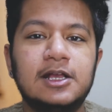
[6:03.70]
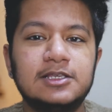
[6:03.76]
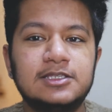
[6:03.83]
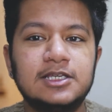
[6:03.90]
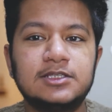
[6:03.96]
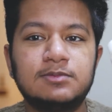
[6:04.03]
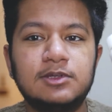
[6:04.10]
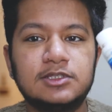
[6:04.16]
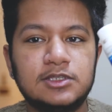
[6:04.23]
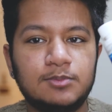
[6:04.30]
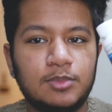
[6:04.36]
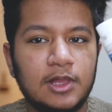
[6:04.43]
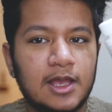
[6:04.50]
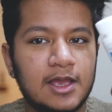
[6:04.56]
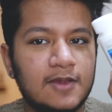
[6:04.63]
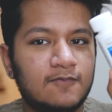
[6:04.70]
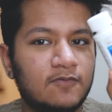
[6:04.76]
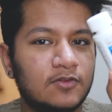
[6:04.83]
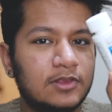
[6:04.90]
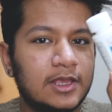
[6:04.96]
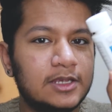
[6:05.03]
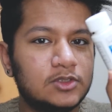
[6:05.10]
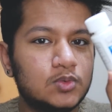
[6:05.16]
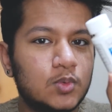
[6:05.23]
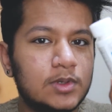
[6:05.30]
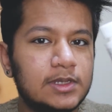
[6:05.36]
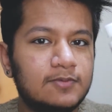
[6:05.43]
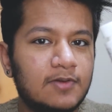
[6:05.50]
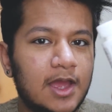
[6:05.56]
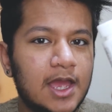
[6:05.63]
a six-month supply for like
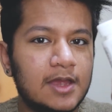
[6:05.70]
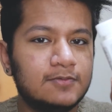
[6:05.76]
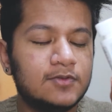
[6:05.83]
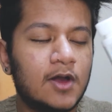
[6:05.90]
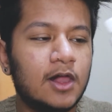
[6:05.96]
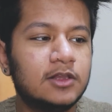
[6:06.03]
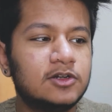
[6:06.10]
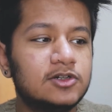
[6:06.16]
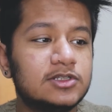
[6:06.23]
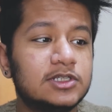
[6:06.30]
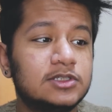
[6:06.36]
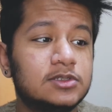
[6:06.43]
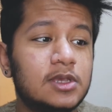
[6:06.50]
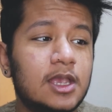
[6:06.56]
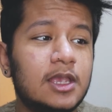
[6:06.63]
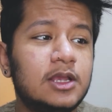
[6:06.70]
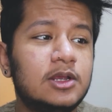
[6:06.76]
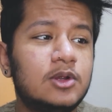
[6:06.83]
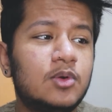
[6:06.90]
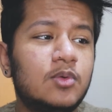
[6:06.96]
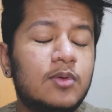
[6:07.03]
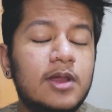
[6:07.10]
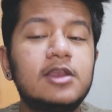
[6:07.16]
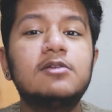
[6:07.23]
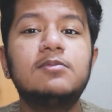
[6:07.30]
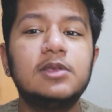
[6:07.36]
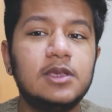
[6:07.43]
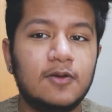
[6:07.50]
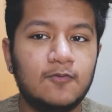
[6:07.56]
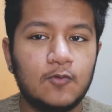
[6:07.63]
$25. It's
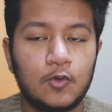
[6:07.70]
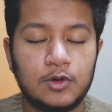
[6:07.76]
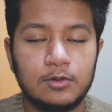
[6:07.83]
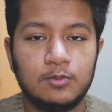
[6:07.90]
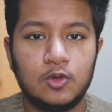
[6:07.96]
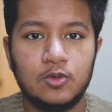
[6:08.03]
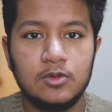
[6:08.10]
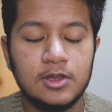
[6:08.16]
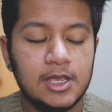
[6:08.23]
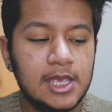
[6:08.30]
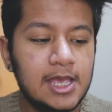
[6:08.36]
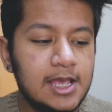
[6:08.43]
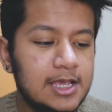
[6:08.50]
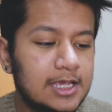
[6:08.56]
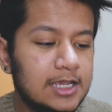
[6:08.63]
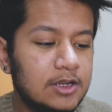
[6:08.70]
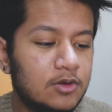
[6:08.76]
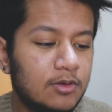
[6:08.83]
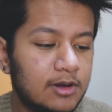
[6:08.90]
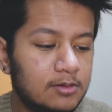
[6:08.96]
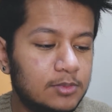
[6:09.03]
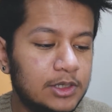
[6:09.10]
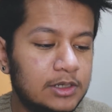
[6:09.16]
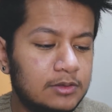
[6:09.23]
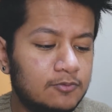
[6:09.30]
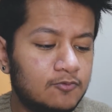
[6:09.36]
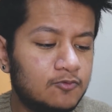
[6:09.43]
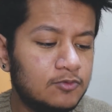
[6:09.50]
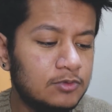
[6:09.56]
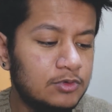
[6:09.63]
incredibly affordable, incredibly,
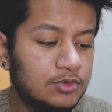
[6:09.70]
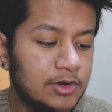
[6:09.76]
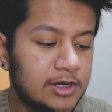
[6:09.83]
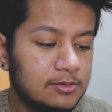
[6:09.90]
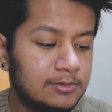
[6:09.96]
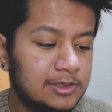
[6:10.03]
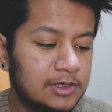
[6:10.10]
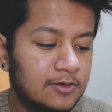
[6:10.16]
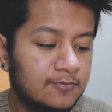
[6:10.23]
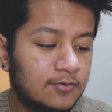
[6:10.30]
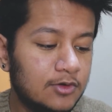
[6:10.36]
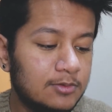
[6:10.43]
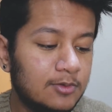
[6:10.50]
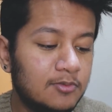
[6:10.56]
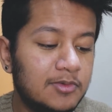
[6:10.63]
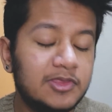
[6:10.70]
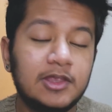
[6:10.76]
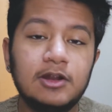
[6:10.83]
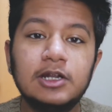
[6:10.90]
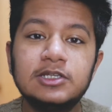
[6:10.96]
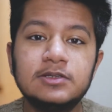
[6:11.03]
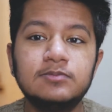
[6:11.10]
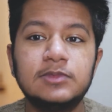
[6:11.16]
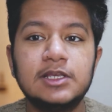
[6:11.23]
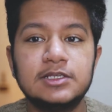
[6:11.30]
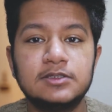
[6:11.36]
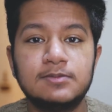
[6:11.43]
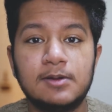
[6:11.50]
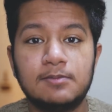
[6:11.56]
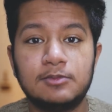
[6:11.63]
incredibly affordable. But there are some
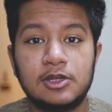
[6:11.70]
things about